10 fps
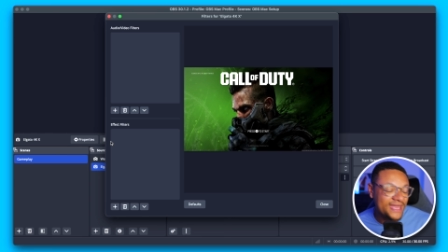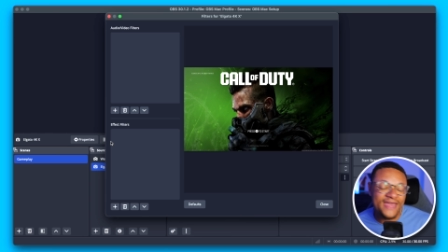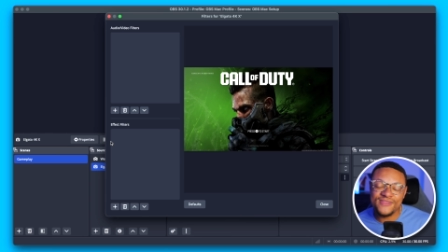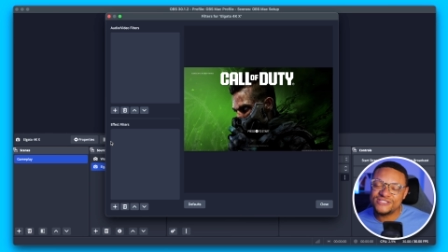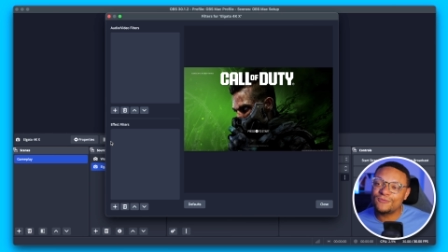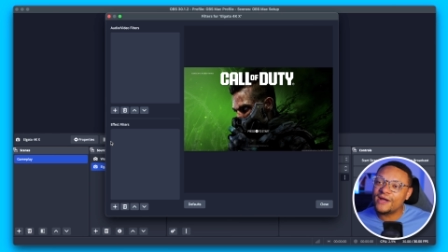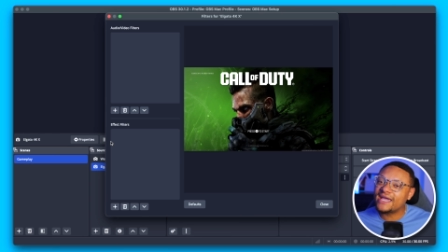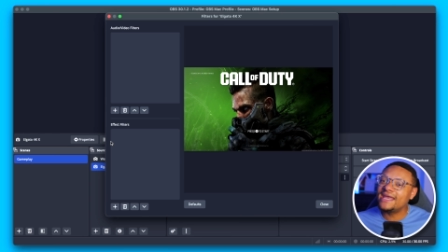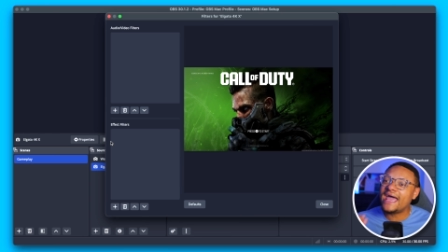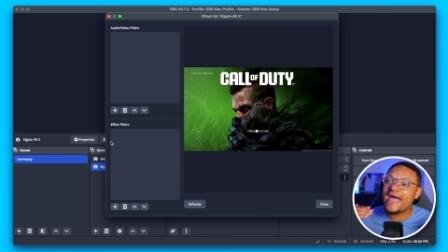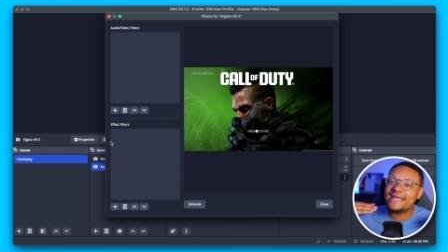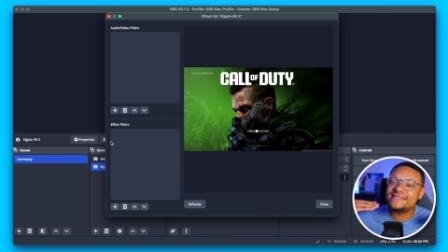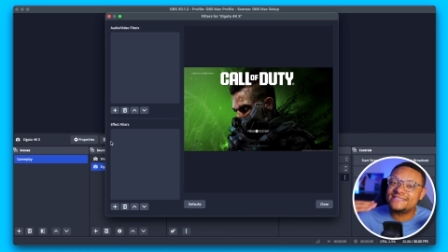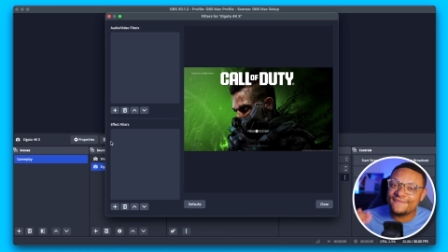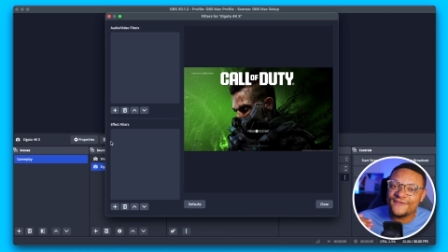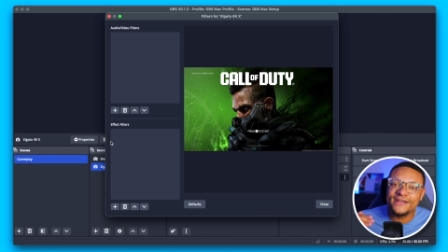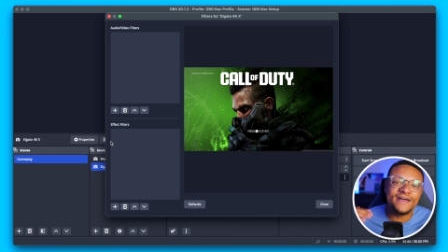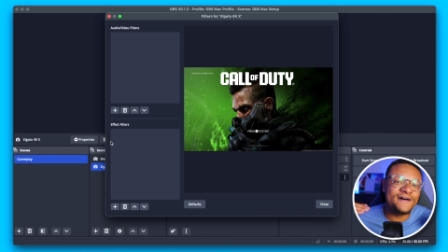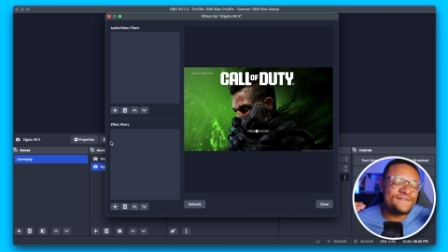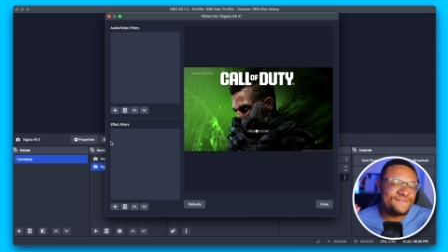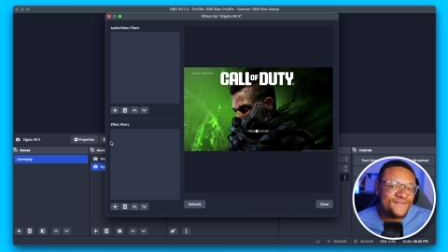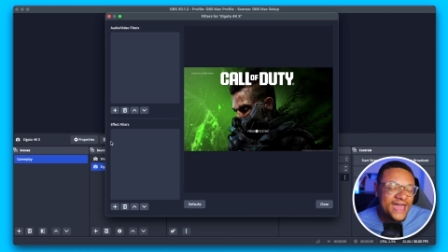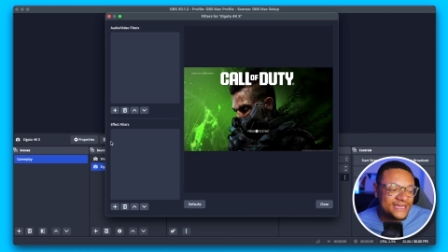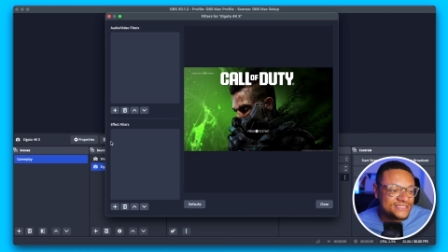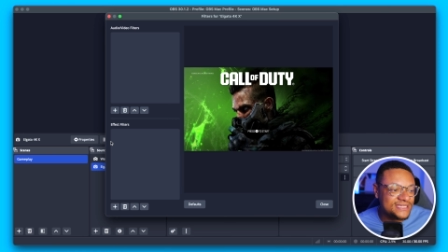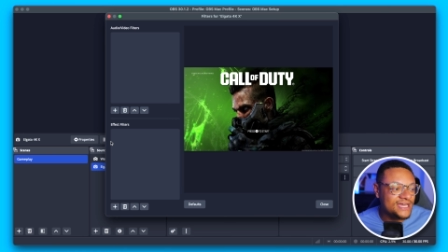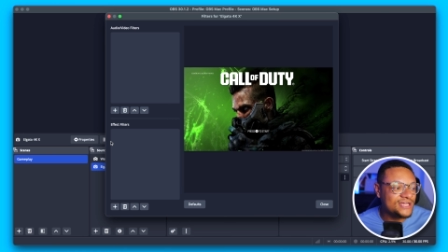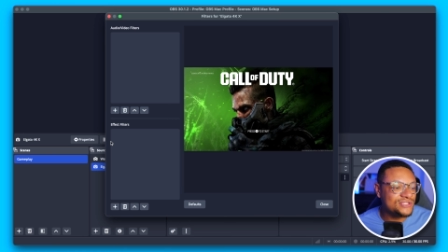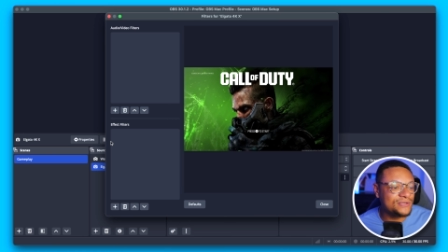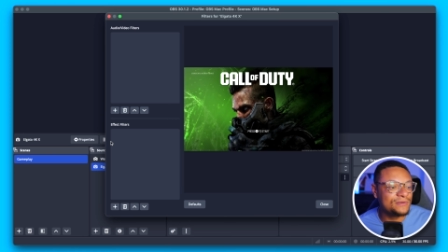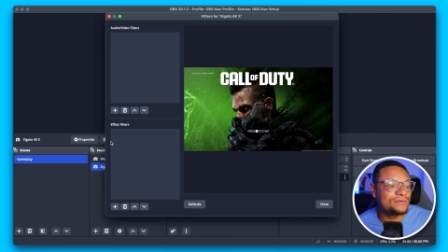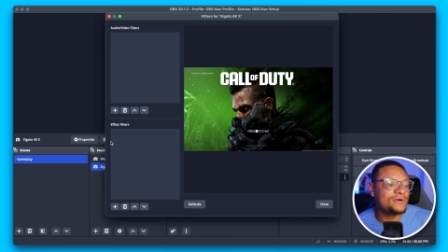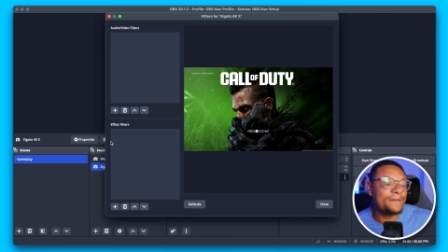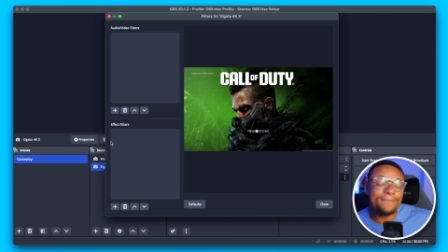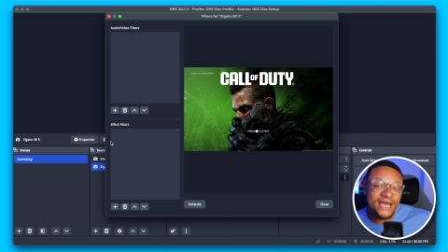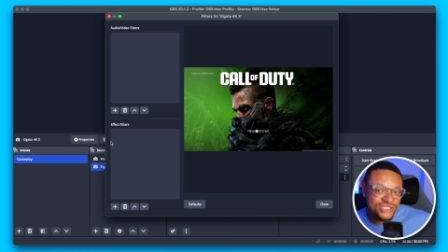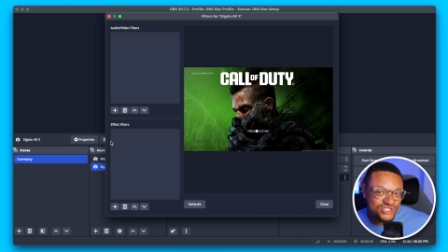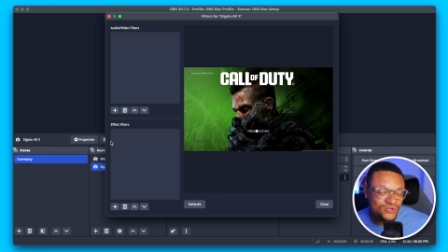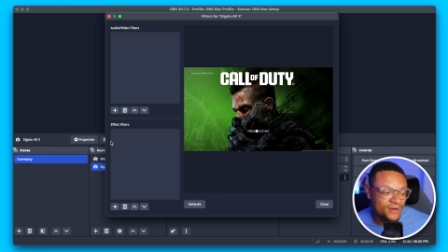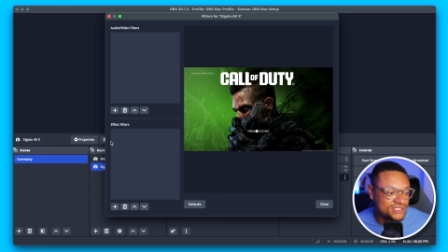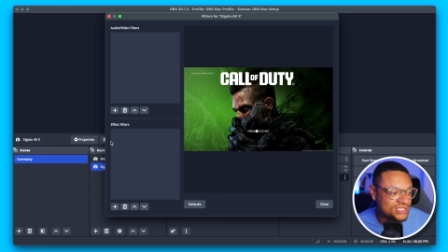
and this is where I can add different effects to my source.